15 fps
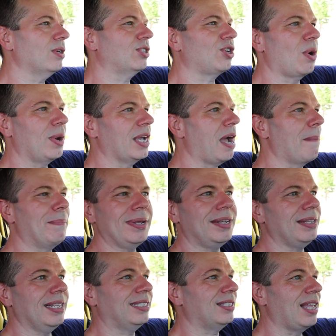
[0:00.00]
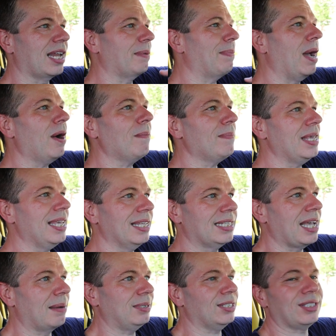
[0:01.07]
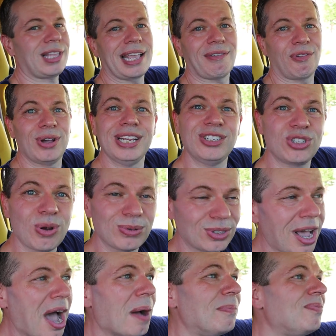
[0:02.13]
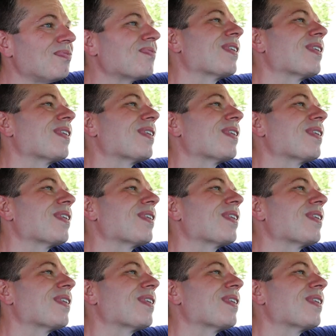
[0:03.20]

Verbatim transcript: showing up but it's not about me I'm just thankful he shows up